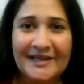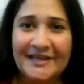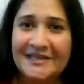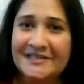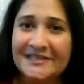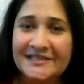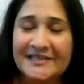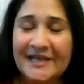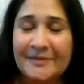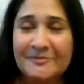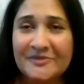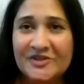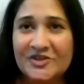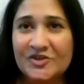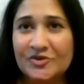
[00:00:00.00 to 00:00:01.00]
It
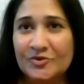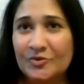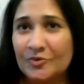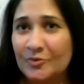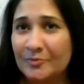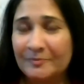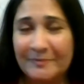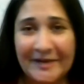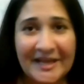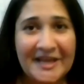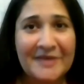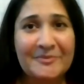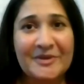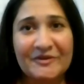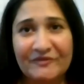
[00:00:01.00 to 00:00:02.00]
attempts to
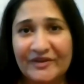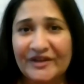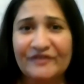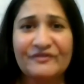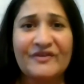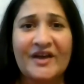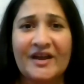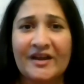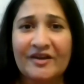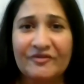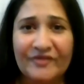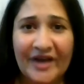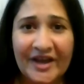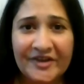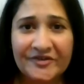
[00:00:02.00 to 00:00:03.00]
blame and vilify a
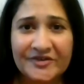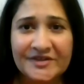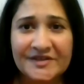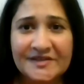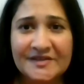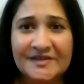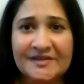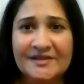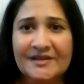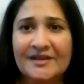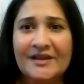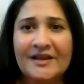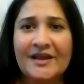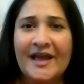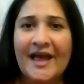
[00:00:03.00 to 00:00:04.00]
virus
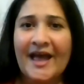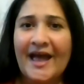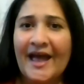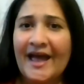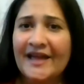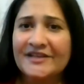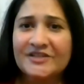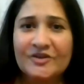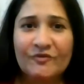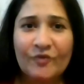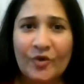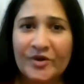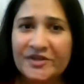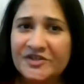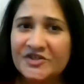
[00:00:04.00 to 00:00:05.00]
and
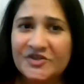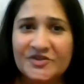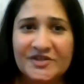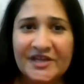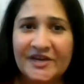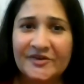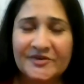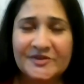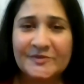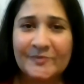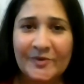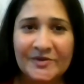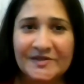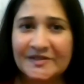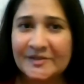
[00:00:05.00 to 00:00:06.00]
avoids to take
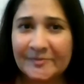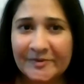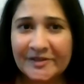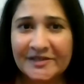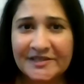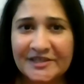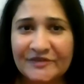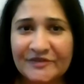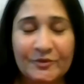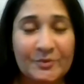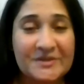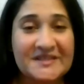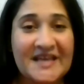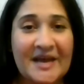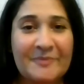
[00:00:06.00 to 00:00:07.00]
responsibility for
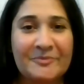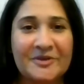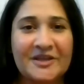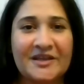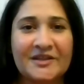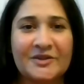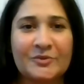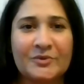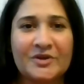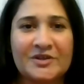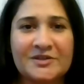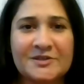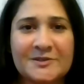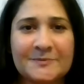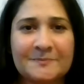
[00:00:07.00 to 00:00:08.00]
what's happening in the
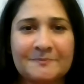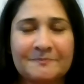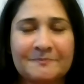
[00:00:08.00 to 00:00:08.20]
world.